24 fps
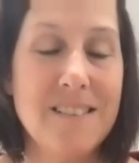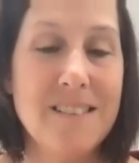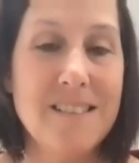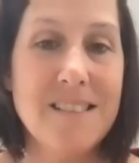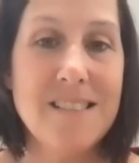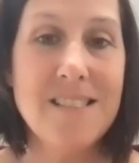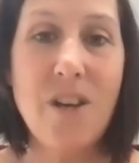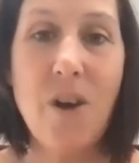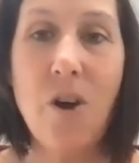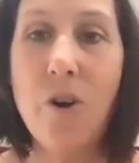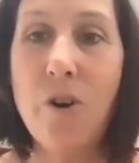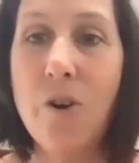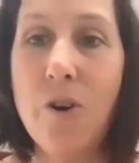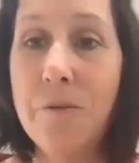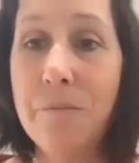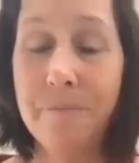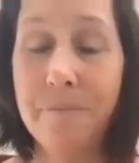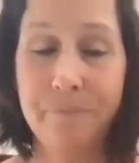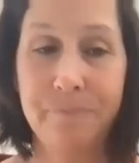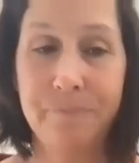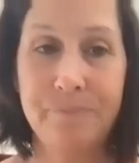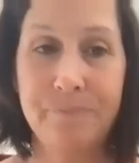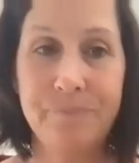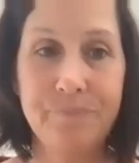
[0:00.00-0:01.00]
So
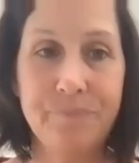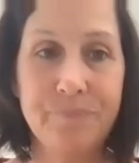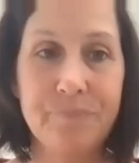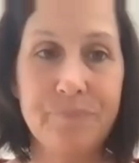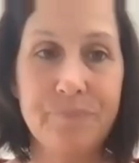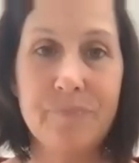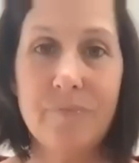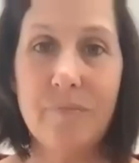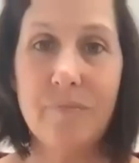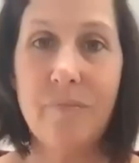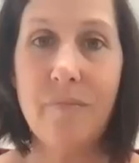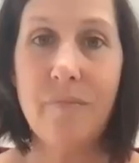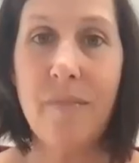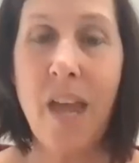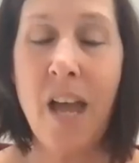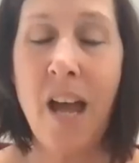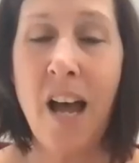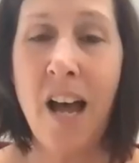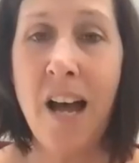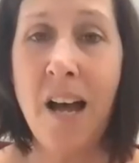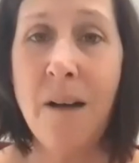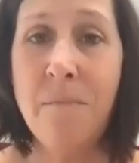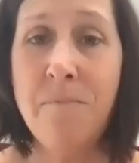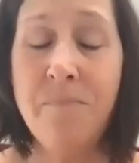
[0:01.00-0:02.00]

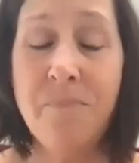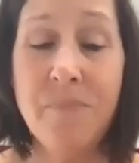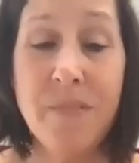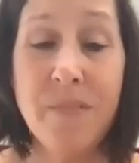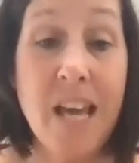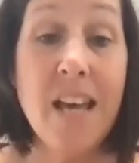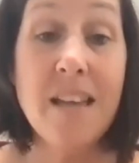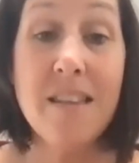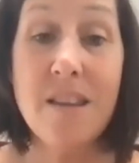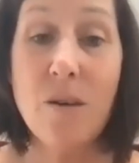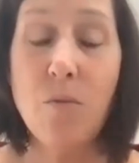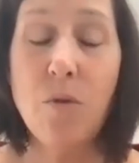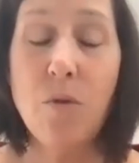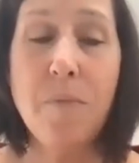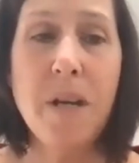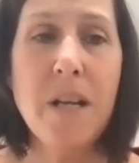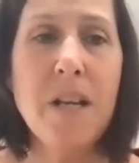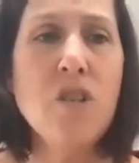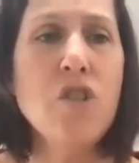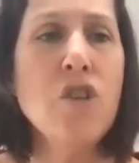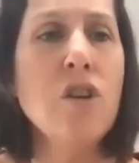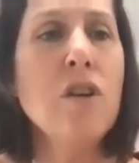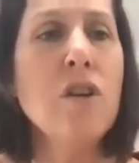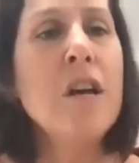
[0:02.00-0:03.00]
yeah, there will be an
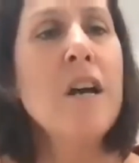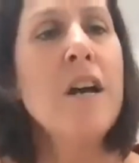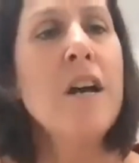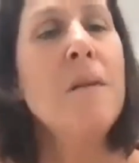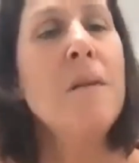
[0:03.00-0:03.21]
issue.